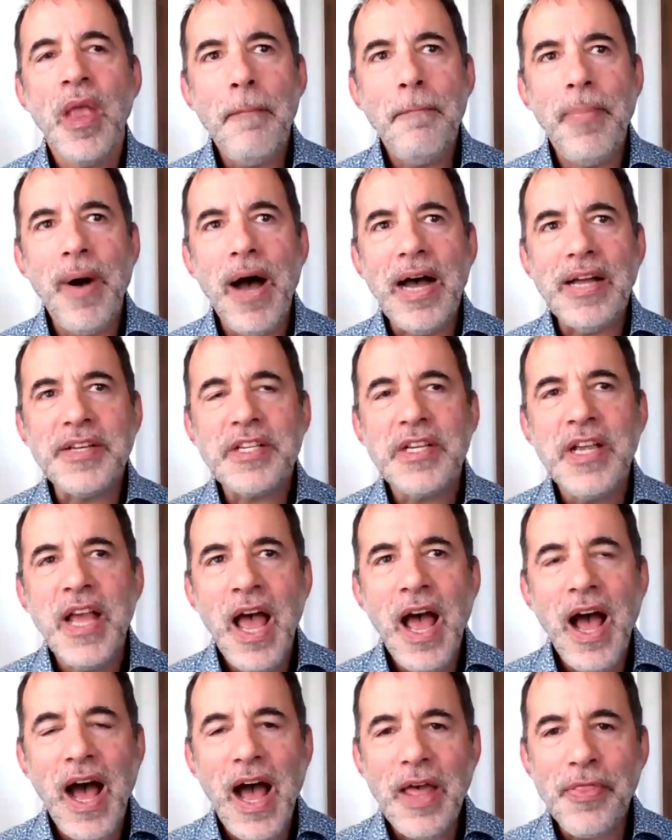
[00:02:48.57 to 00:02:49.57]
But
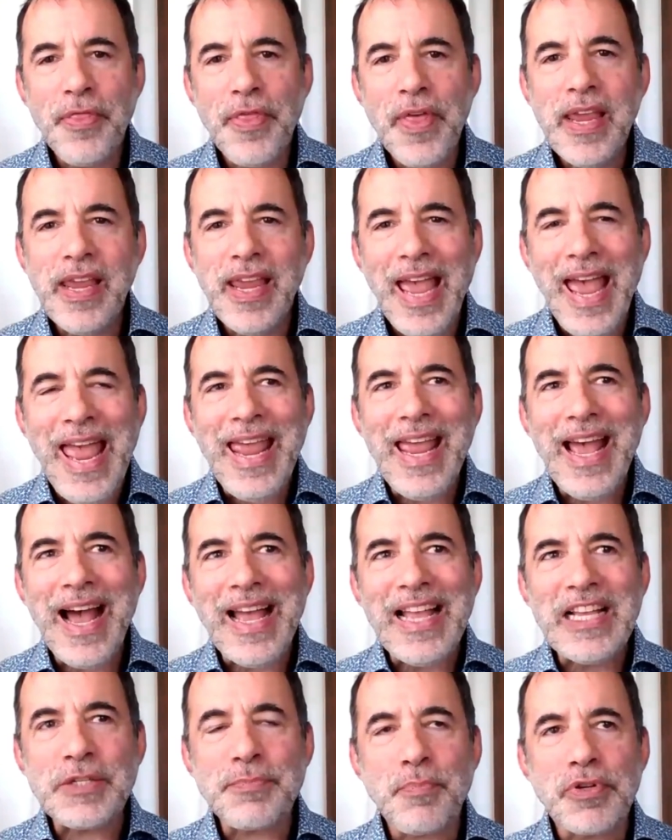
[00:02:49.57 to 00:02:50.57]
I think AI
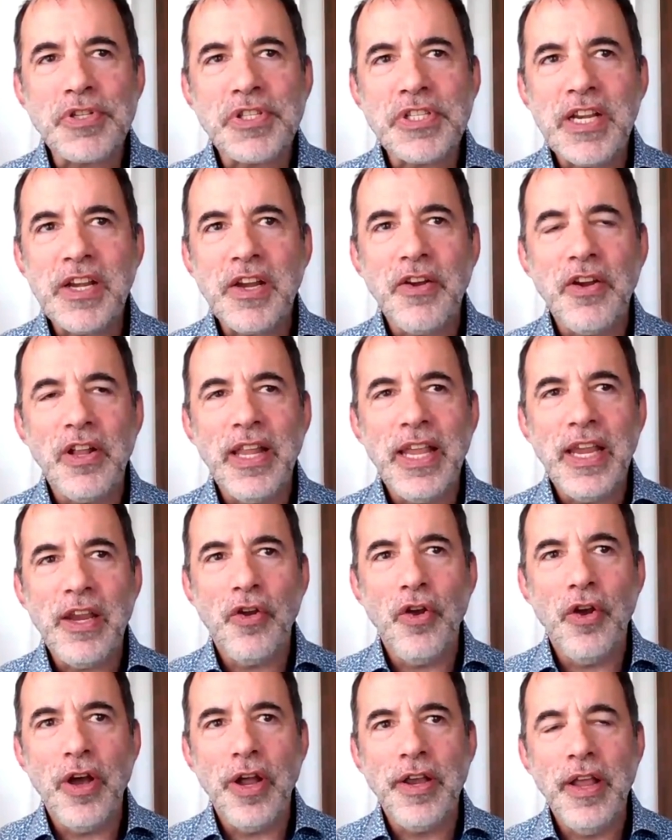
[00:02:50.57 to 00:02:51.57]
is particularly
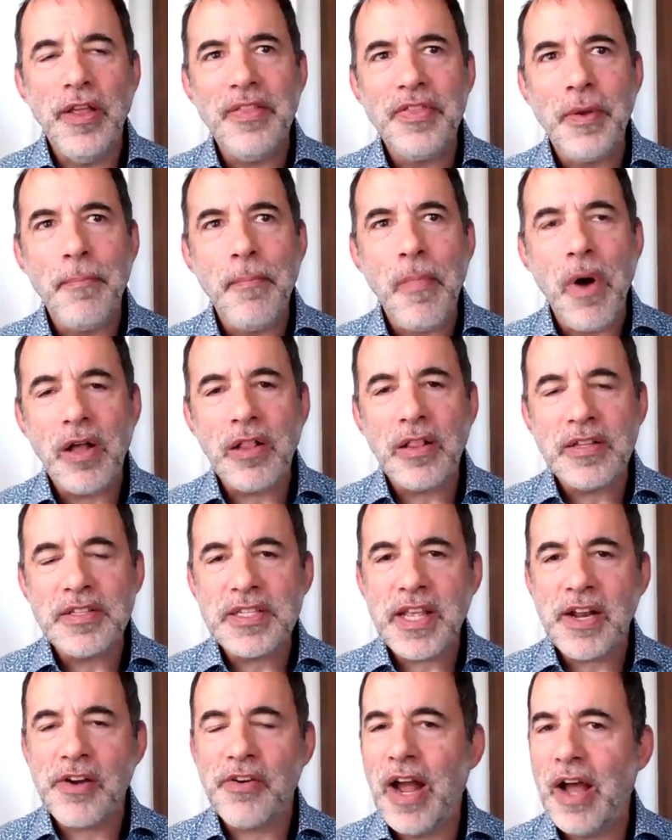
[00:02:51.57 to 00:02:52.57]
good. The models
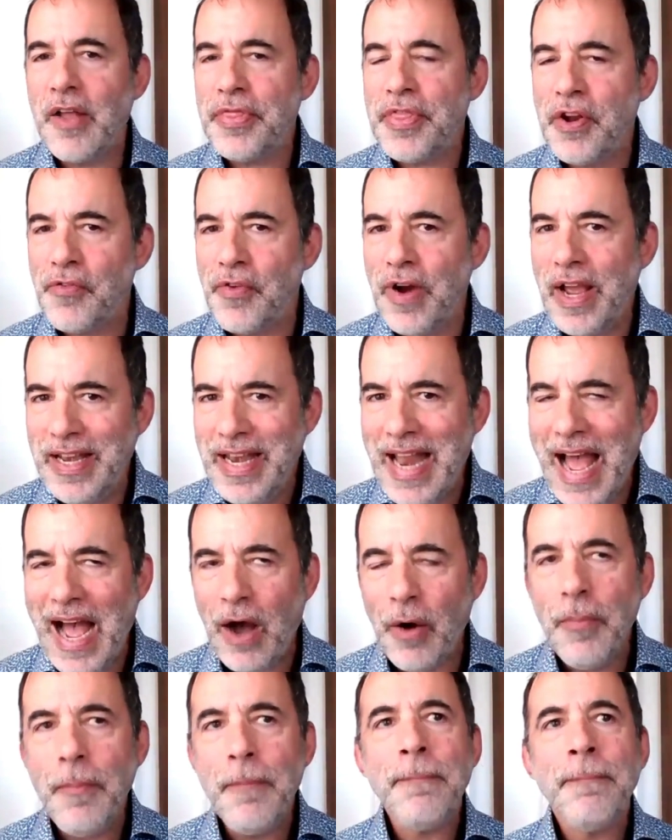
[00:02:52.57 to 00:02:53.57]
that are out there right
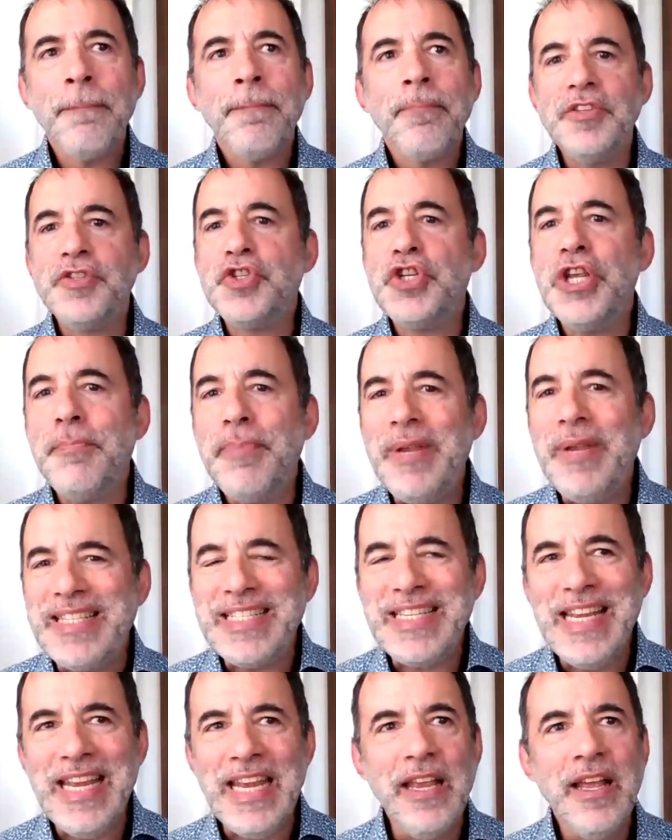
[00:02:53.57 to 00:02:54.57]
now,
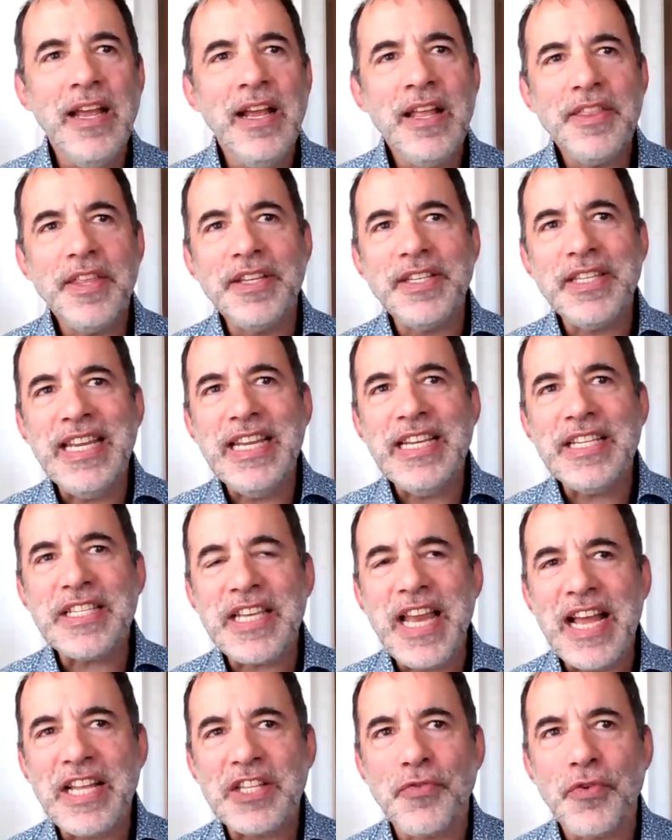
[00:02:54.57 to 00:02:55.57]
GPT, the T
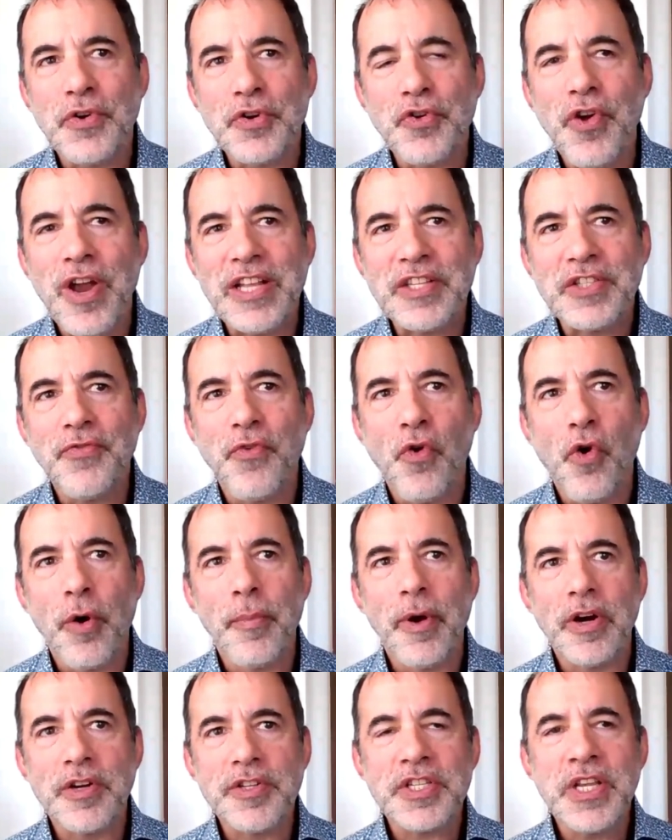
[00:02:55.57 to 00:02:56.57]
stands for
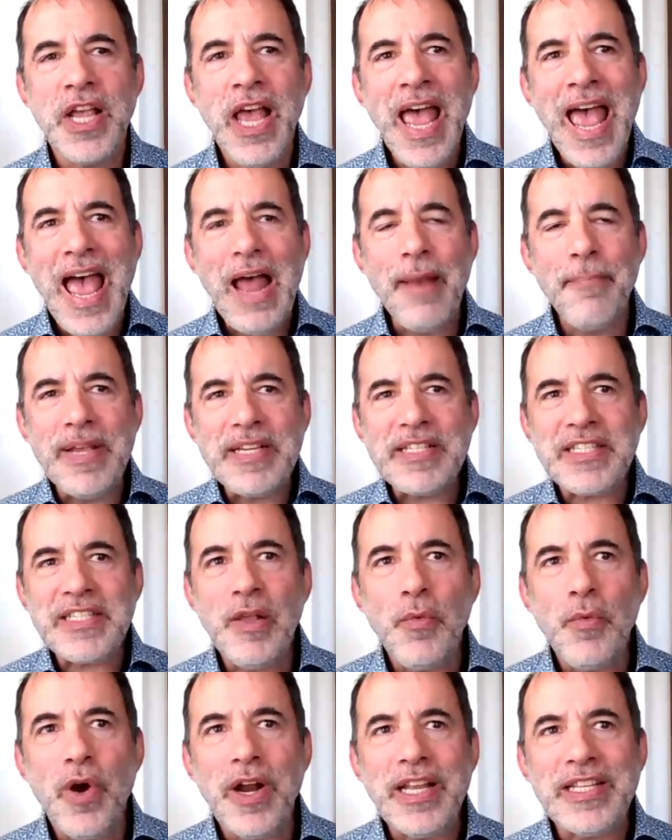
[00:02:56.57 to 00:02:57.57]
transformers. And basically
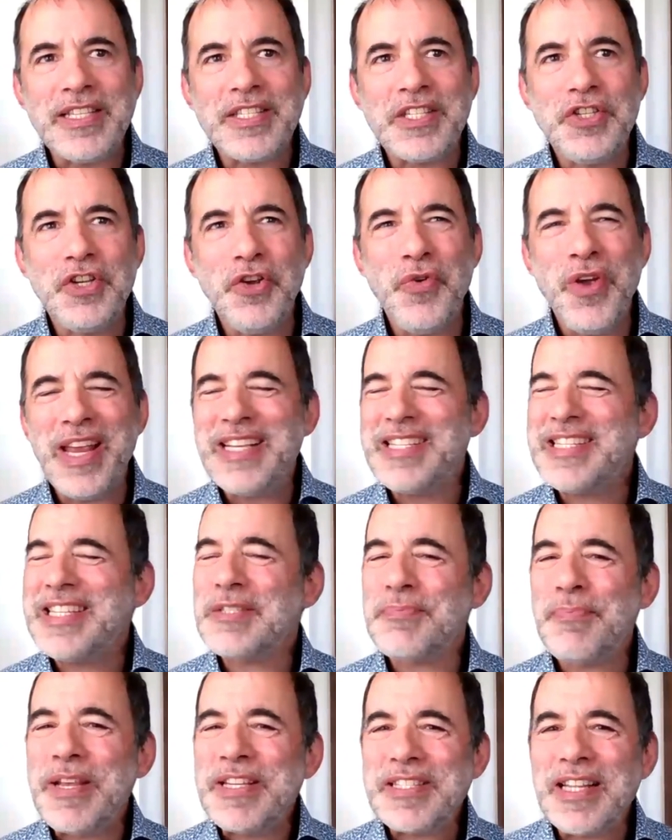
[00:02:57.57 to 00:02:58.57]
what it's doing is it's
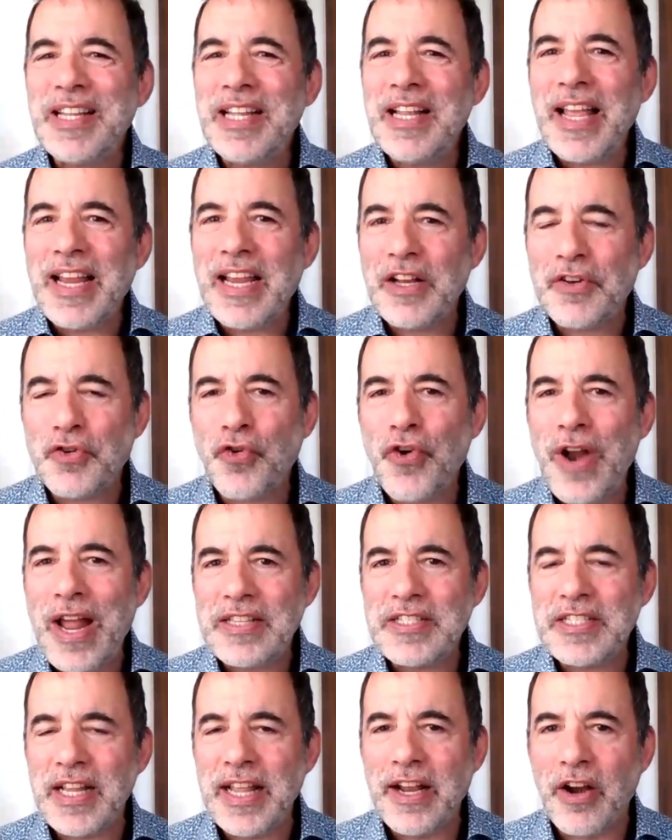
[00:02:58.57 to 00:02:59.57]
basically like a
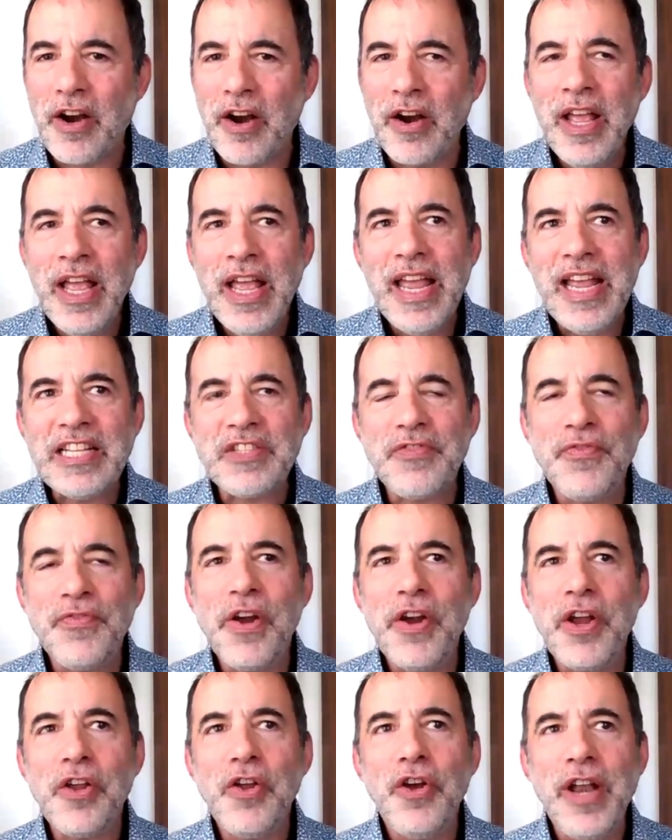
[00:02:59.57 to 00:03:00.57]
translator. It's
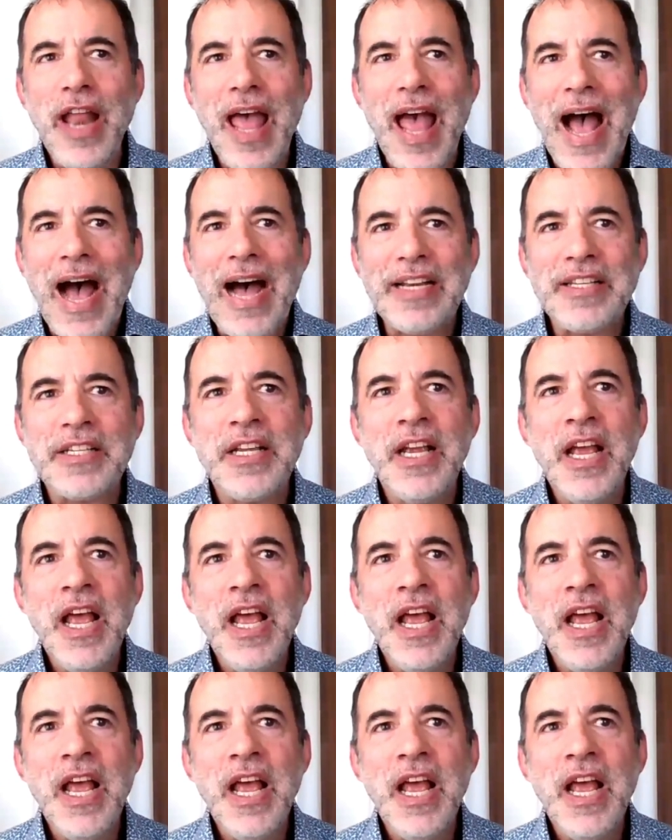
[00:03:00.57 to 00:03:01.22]
very good at